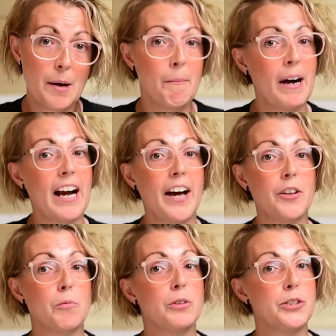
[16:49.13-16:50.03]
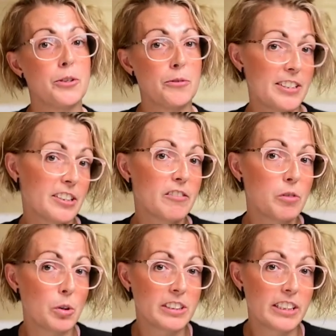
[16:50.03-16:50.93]
by either reducing your
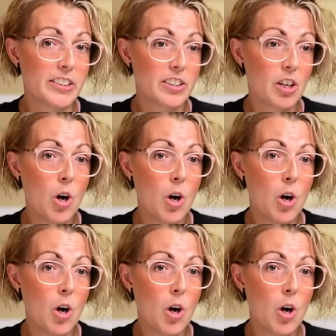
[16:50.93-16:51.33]
voltage